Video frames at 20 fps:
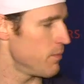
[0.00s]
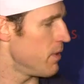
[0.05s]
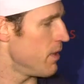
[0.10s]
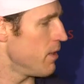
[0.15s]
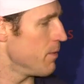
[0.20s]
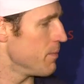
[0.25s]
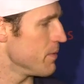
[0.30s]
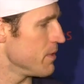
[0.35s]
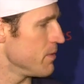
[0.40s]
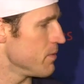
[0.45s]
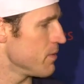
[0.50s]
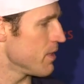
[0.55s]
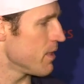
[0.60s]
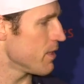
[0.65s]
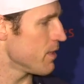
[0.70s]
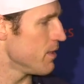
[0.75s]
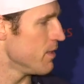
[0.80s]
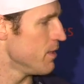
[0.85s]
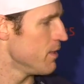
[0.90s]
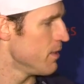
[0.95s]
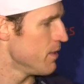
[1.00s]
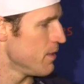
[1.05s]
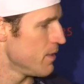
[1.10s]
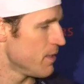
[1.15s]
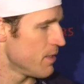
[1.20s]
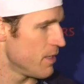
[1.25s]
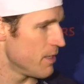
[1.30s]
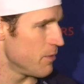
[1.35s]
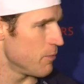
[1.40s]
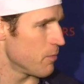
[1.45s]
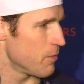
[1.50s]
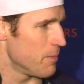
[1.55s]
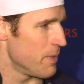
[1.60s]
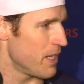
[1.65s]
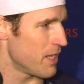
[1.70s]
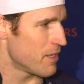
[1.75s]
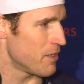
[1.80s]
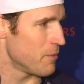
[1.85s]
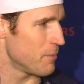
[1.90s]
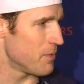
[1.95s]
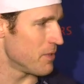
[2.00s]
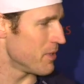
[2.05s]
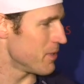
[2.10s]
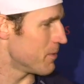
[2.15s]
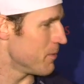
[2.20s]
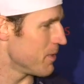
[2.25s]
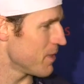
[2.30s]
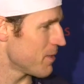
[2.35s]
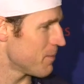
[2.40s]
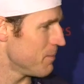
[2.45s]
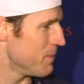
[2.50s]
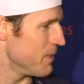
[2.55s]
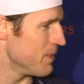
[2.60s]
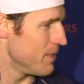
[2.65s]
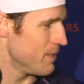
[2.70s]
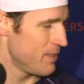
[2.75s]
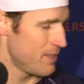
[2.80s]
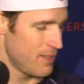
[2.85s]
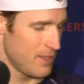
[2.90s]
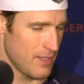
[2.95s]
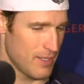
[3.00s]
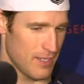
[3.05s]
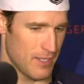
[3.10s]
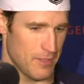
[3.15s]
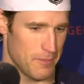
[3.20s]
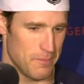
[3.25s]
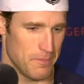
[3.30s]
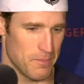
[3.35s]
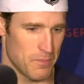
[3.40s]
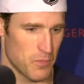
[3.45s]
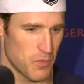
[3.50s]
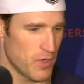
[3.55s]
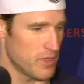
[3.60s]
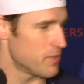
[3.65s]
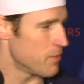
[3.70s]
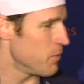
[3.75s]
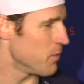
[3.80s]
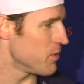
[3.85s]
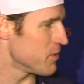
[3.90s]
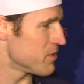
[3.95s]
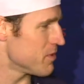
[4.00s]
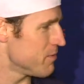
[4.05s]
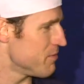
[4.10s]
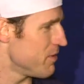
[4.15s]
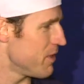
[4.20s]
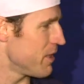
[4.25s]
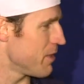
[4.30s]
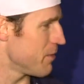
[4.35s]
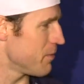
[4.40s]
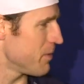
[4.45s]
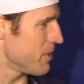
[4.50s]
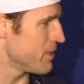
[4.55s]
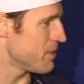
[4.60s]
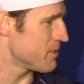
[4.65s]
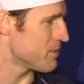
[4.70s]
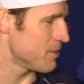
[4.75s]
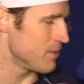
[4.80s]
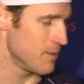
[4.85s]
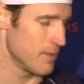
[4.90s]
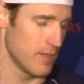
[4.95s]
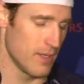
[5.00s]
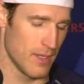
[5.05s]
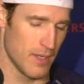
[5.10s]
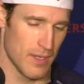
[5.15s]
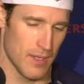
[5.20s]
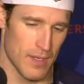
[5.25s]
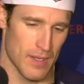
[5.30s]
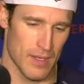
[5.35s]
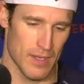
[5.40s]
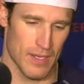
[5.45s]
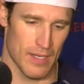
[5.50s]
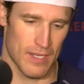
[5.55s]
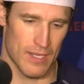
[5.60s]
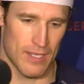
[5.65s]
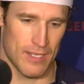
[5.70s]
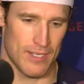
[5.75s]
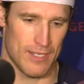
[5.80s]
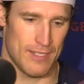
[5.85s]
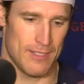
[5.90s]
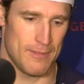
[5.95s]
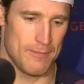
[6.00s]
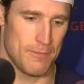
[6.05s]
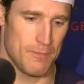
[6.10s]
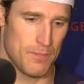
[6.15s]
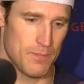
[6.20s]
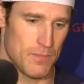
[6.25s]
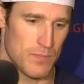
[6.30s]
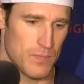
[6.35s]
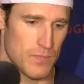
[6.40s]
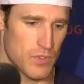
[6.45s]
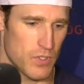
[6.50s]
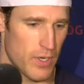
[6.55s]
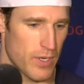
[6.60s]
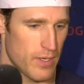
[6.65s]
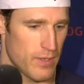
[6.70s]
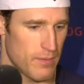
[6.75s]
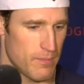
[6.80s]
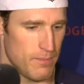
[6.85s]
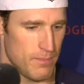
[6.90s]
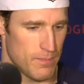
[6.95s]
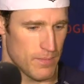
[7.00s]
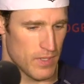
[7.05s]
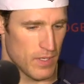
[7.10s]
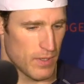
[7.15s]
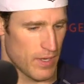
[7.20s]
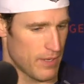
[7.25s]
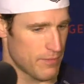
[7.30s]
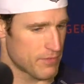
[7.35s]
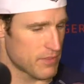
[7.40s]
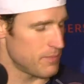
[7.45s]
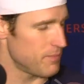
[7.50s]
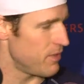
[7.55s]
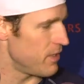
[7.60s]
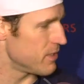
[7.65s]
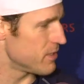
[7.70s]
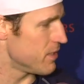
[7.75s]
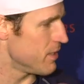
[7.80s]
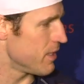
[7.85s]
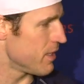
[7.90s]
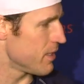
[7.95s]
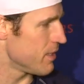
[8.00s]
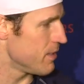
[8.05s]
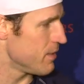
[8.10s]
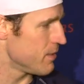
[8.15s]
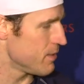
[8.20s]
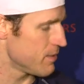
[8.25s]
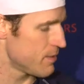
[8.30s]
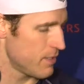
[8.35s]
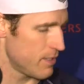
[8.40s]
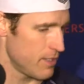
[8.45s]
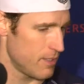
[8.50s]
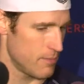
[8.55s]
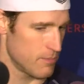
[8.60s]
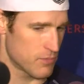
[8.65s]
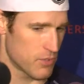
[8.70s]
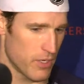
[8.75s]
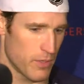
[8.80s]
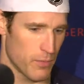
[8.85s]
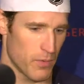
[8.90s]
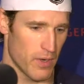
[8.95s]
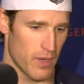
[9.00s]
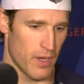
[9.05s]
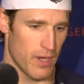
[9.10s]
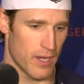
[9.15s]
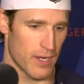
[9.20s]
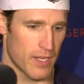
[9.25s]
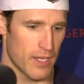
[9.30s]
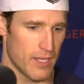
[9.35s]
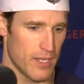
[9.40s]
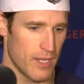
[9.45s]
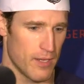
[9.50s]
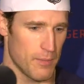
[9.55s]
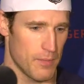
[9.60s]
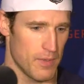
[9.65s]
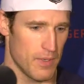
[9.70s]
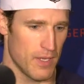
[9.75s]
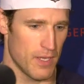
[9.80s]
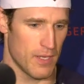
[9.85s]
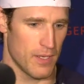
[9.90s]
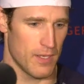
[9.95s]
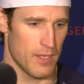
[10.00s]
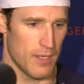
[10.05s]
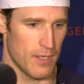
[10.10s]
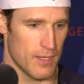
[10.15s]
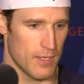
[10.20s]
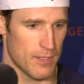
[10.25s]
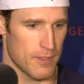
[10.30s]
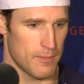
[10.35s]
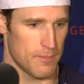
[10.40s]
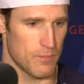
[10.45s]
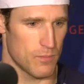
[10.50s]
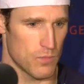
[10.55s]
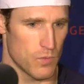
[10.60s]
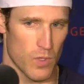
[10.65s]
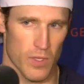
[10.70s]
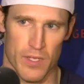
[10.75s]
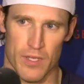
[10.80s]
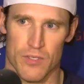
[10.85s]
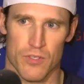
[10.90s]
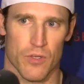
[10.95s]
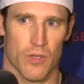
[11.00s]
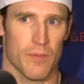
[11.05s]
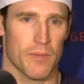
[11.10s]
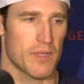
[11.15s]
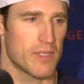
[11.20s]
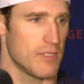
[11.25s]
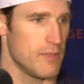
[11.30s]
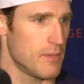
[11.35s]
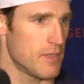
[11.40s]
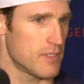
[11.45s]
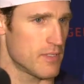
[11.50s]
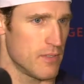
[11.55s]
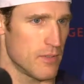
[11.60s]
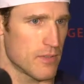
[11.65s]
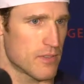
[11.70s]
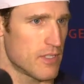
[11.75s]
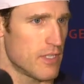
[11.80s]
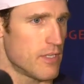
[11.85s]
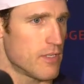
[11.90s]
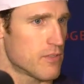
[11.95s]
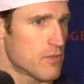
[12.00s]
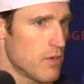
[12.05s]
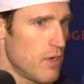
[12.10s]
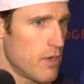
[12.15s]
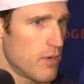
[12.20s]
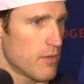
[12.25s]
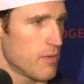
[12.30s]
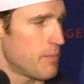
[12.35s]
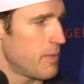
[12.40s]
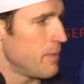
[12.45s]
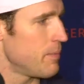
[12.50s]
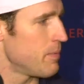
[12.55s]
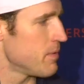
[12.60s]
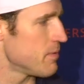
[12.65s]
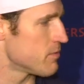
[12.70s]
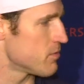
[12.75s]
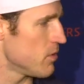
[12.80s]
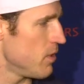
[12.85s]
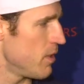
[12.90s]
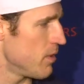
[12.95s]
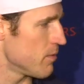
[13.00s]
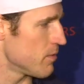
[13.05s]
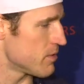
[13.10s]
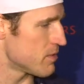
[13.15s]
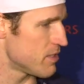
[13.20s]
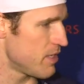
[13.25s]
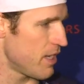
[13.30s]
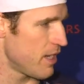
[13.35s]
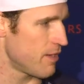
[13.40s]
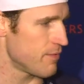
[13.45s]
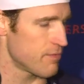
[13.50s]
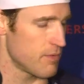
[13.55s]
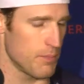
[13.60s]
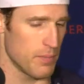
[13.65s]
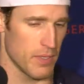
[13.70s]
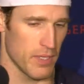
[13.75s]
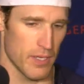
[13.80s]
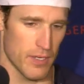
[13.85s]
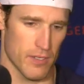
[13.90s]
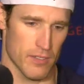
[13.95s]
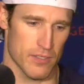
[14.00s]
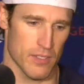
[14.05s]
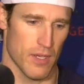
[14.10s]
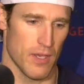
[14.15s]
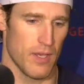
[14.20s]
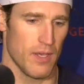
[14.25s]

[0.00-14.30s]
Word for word: will help me do that. I know we're back here pretty quick, but um, run towards the fire, right? So. Uh, try and you know have some fun tonight. Um, try and win a hockey game, and then uh, really enjoy my teammates. You know, City of Toronto, the people of Toronto, the staff, the players